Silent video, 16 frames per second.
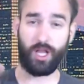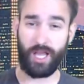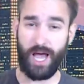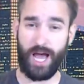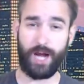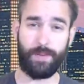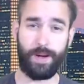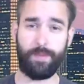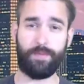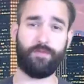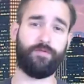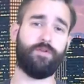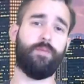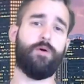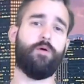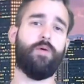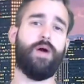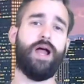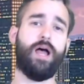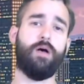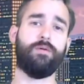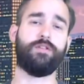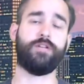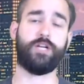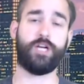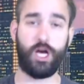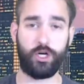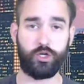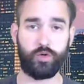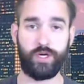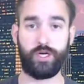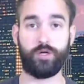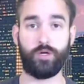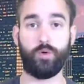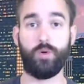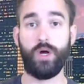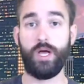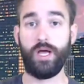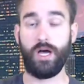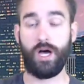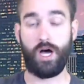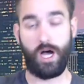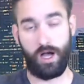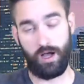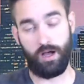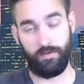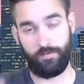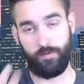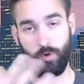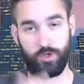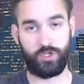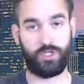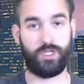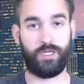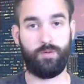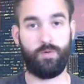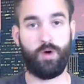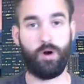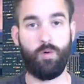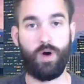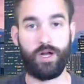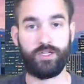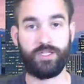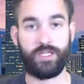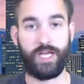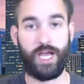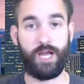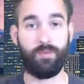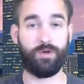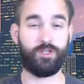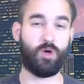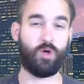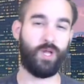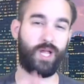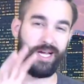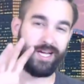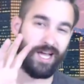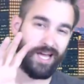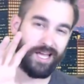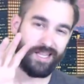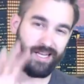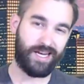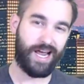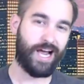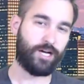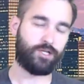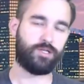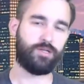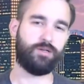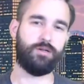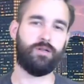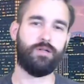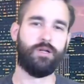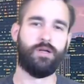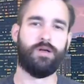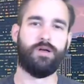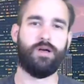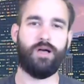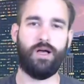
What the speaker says: A lot of people from around the country who unfortunately want to watch the game but don't like the national